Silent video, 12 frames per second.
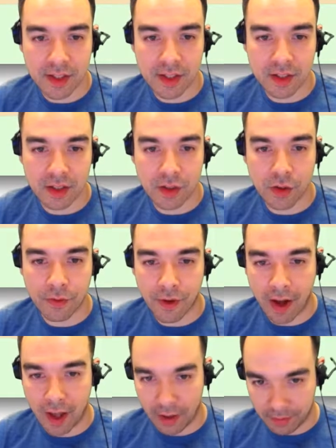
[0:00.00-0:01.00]
is a new
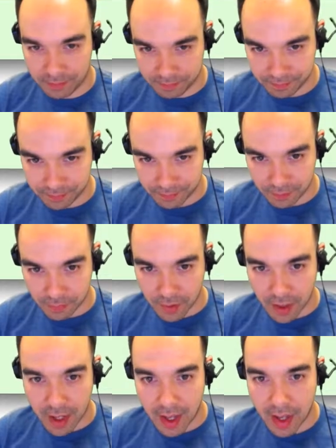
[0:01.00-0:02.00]
file,
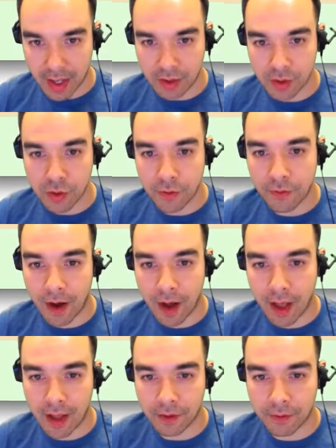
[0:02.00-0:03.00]

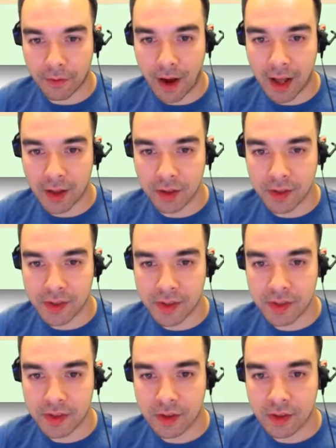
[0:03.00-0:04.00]
and
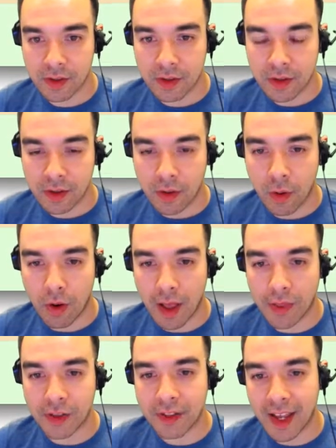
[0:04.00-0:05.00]
files
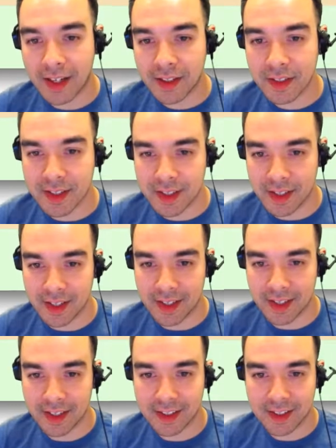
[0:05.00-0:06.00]
And the tendency
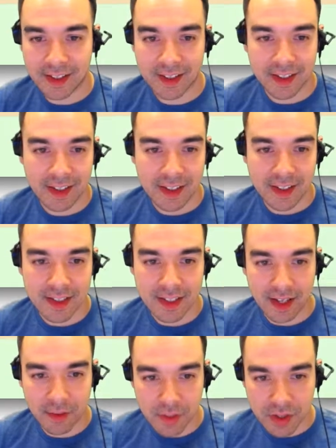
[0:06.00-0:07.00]

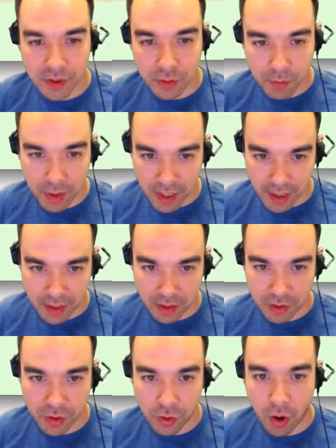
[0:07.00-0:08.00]
seems to be
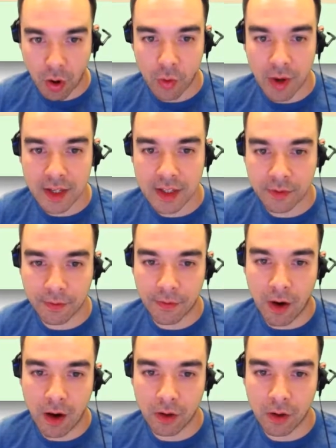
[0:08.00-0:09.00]
to always
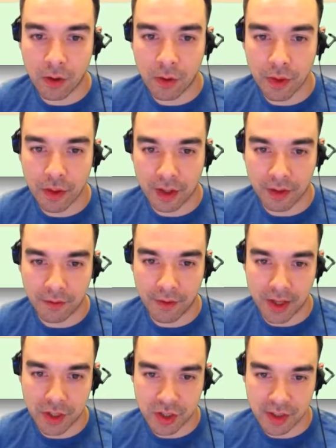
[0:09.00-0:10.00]
follow the
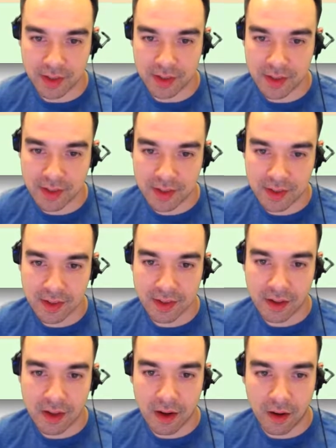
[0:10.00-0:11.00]
conventions
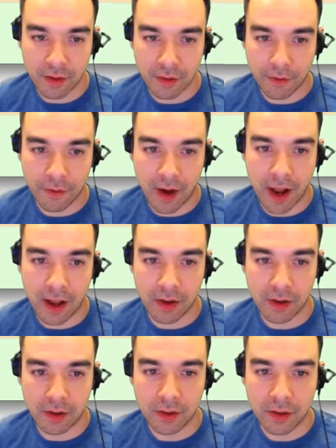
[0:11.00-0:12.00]
of the
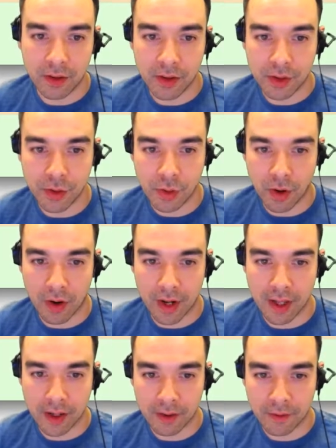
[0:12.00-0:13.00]
file you are
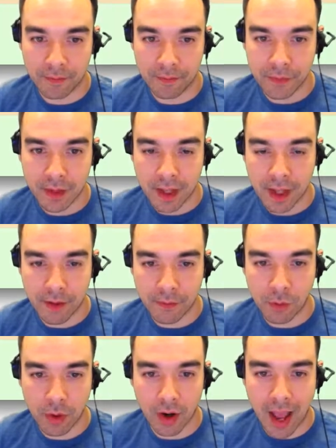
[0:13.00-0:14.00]
in. If
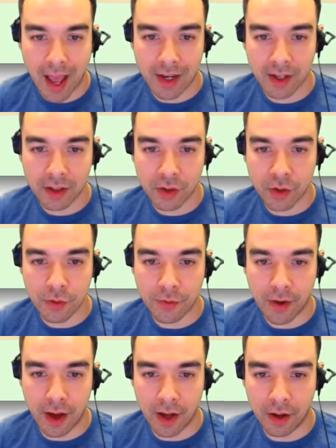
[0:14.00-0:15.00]
we're adding a new
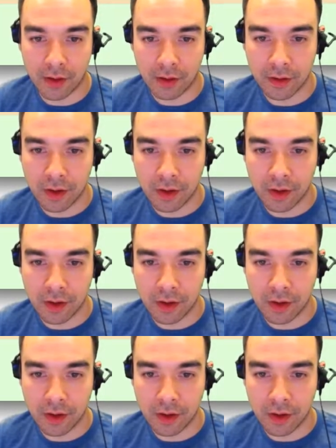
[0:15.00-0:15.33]
file,